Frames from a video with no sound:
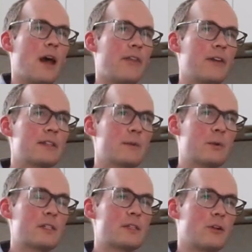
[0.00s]
I think
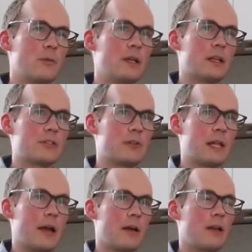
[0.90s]
someone once told me not to
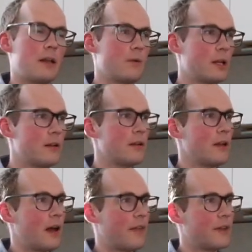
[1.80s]
rely on anyone.
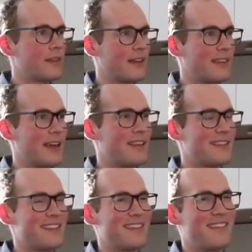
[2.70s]
I think
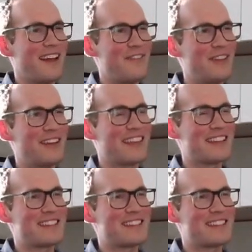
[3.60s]
that I feel like